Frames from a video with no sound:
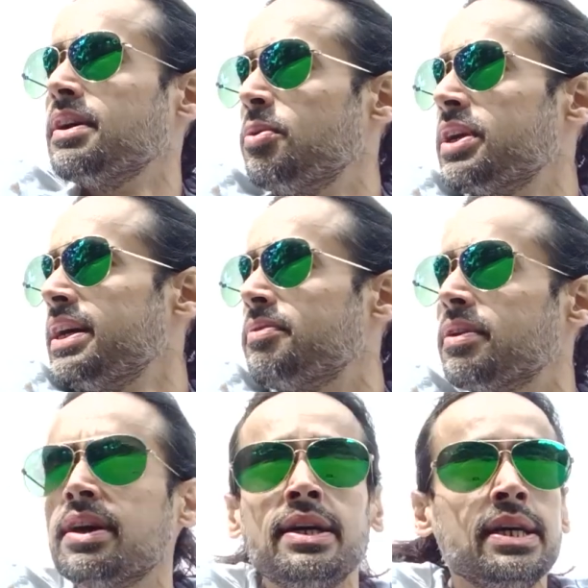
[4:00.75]
or
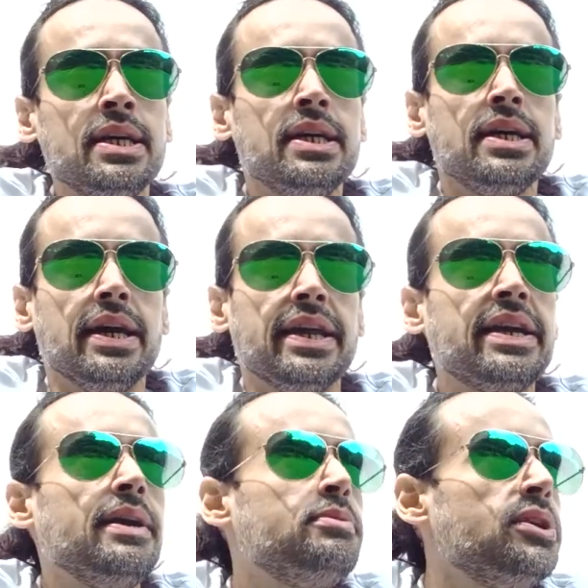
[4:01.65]
whatever, and he
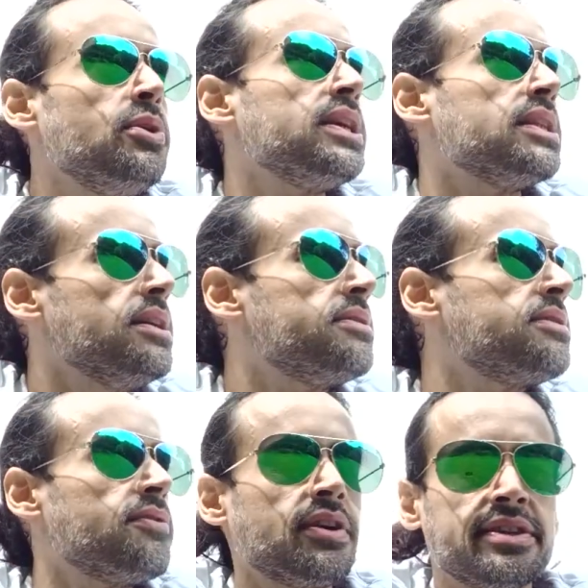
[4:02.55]
keep doing this.
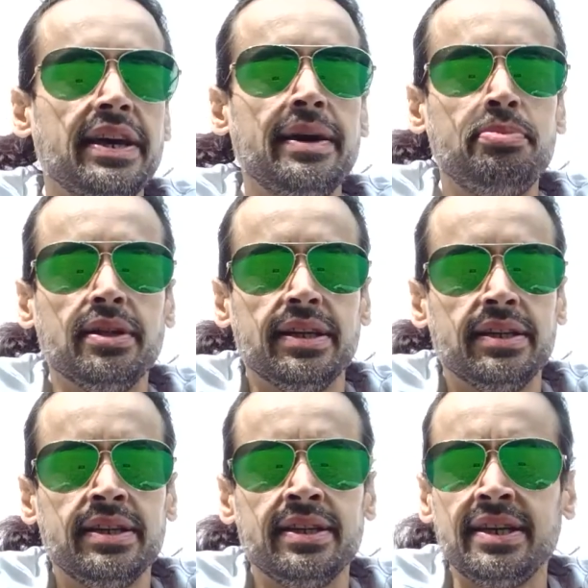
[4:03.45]
So, for
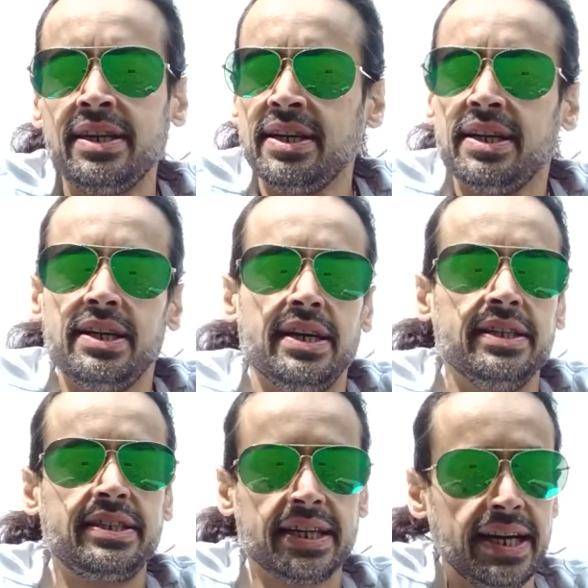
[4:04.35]
example,
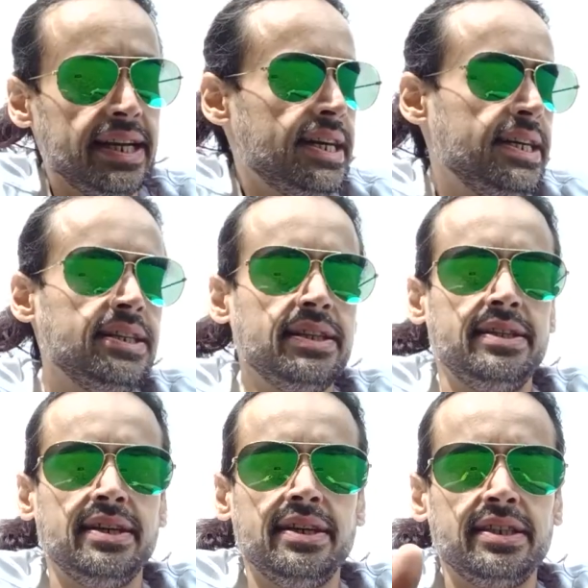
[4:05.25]
in China, in
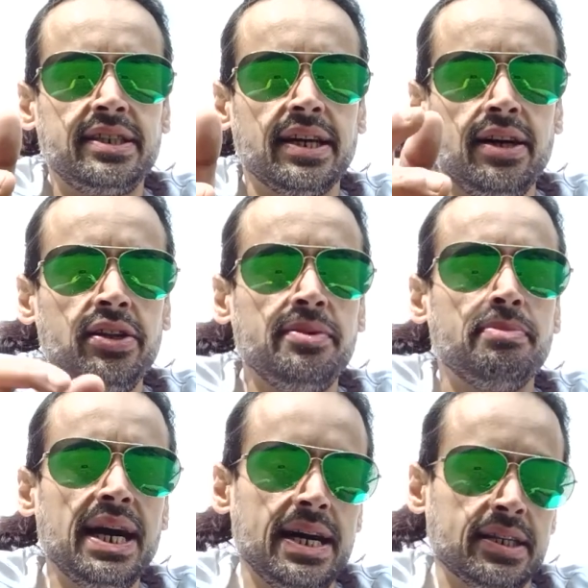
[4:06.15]
the Shaolin
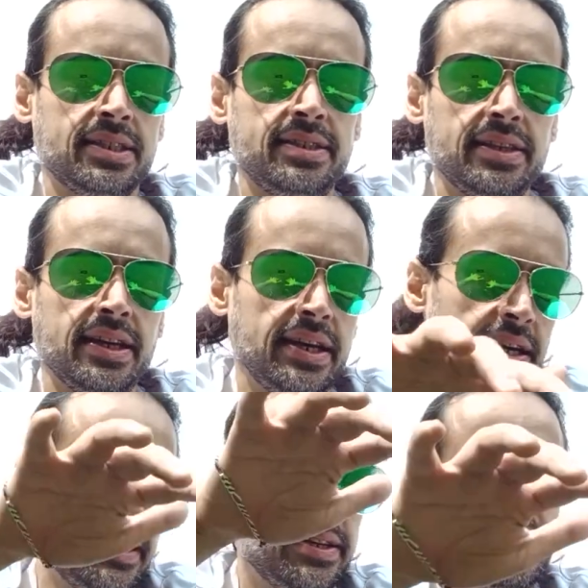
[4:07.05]
monks,
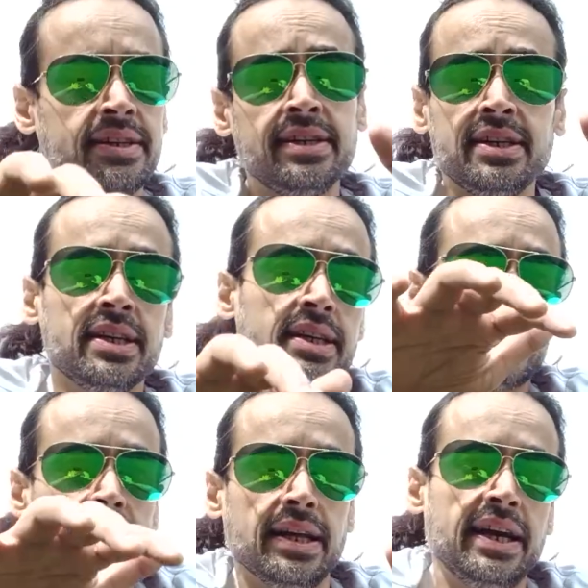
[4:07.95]
they
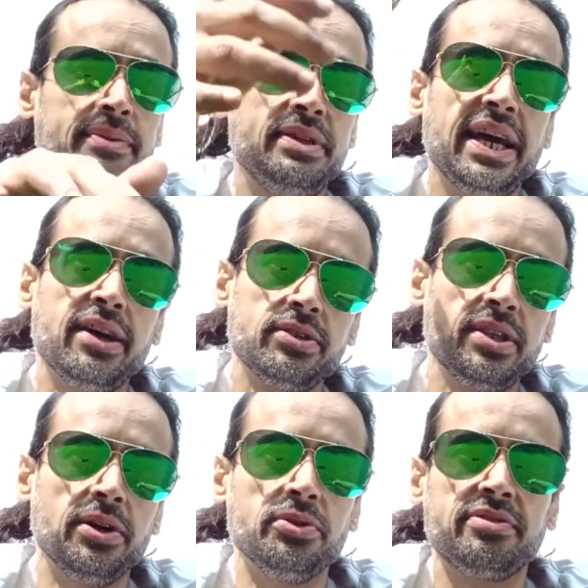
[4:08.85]
climb down
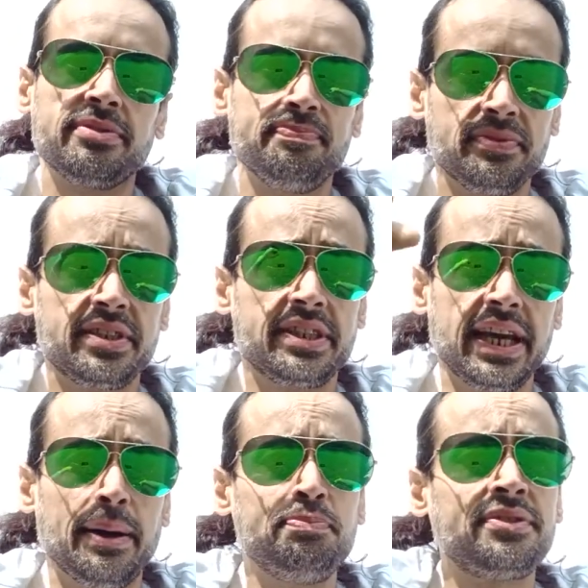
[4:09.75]
those
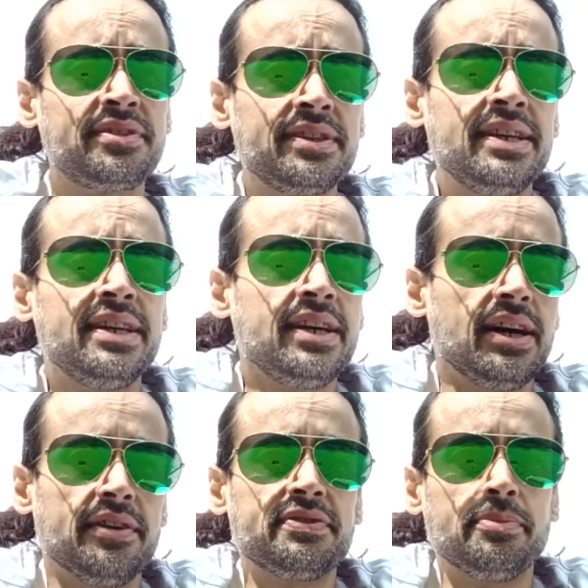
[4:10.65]
steps
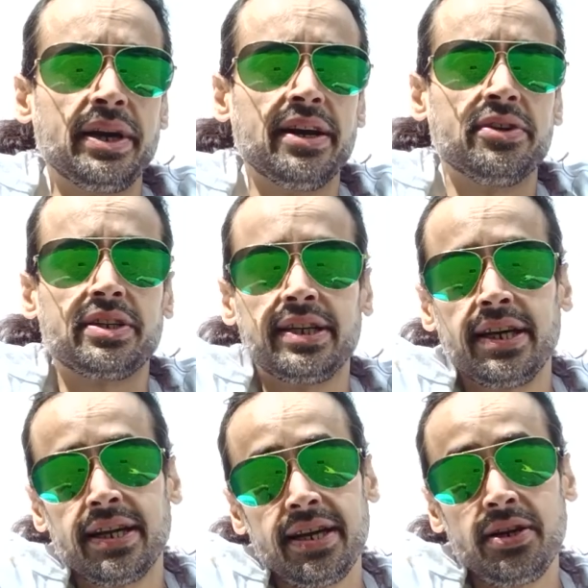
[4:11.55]
of the mountain,
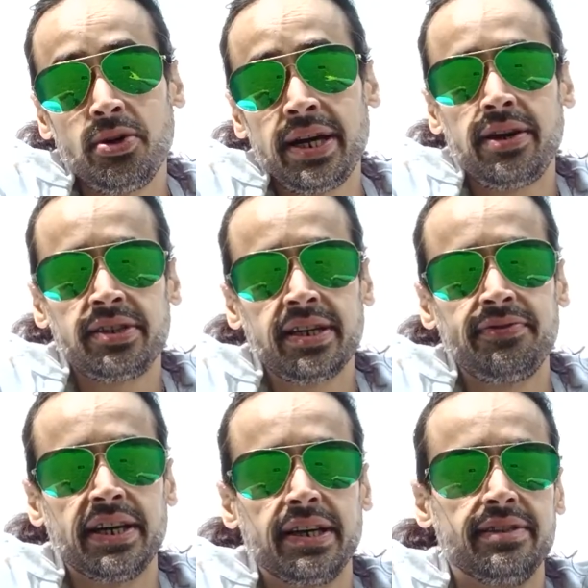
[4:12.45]
and I know how
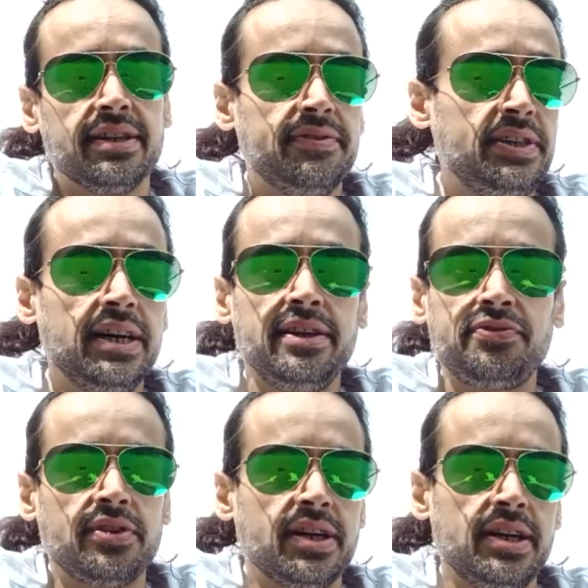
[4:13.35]
tough that is. I've done it
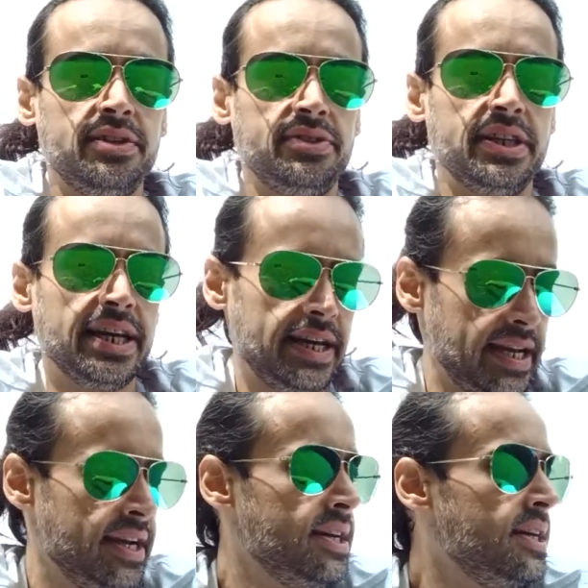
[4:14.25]
for hours a day.